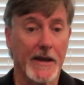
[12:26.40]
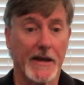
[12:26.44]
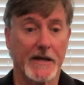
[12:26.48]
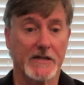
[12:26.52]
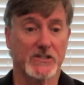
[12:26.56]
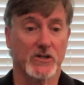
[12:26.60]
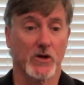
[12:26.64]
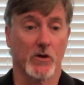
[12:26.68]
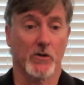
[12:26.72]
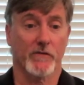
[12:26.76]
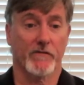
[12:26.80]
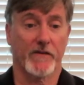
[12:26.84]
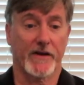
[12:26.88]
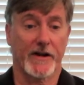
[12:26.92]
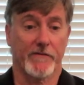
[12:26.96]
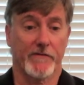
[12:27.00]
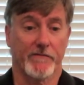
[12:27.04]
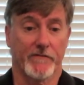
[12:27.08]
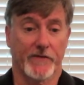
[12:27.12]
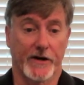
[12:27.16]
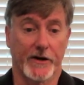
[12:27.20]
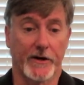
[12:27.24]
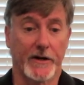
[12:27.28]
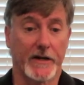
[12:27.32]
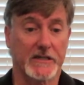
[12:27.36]
And so the
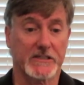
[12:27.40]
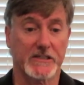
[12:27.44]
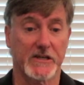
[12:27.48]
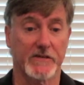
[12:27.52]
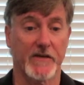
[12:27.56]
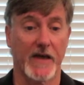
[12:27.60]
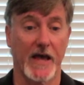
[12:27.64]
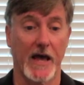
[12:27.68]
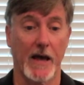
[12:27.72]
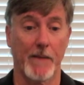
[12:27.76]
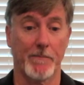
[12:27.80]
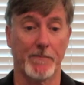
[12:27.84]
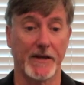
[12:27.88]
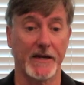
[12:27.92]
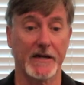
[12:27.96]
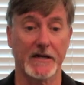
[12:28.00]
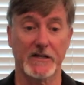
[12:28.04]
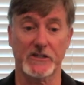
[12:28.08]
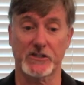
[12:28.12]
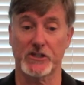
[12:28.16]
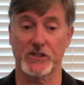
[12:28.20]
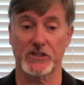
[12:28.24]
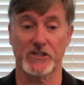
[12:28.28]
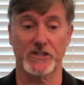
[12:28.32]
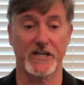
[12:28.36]
variance of cap n
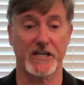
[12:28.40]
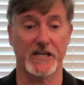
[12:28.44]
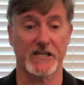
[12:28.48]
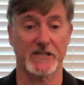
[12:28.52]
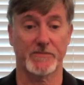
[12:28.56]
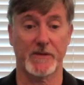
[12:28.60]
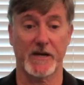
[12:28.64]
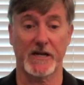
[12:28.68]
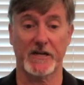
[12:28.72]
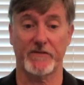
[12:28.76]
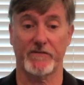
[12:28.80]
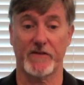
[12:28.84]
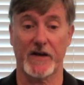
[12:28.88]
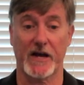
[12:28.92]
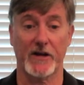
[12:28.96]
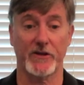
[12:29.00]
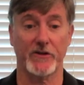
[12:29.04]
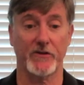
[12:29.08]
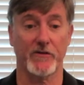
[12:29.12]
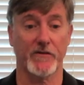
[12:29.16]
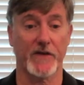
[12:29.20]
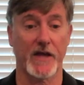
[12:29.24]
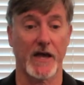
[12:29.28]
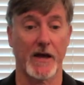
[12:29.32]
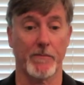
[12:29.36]
is just the expected
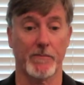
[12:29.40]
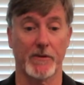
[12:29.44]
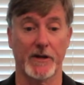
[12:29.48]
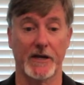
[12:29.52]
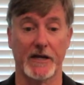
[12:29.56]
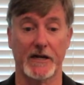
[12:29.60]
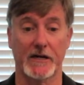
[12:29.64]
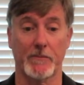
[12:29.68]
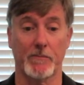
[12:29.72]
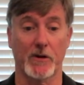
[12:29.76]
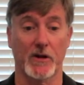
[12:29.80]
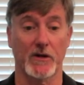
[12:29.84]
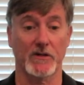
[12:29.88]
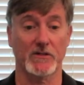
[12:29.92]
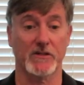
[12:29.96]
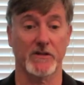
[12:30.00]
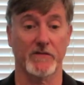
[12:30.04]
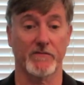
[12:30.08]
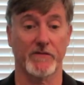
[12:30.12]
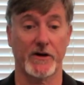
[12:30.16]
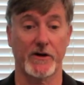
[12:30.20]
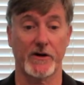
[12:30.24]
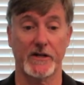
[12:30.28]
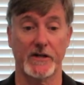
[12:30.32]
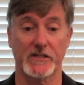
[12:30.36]
value of cap lambda plus
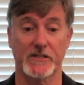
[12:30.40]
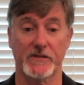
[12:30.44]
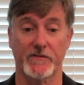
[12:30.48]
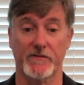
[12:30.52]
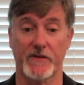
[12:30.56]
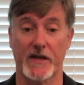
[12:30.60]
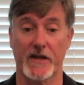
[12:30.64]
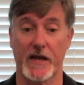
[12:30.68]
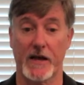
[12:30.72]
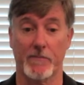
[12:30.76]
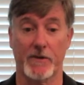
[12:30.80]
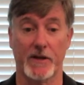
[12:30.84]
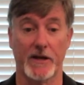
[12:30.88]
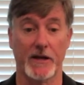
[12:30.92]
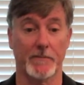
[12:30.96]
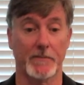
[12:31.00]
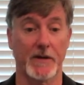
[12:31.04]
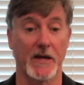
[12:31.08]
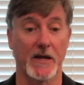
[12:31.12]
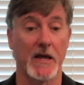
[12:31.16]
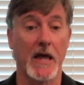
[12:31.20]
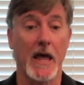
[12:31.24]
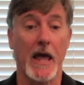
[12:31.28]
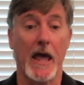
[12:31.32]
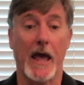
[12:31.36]
the variance of cap
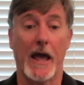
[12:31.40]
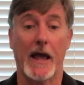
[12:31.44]
lambda.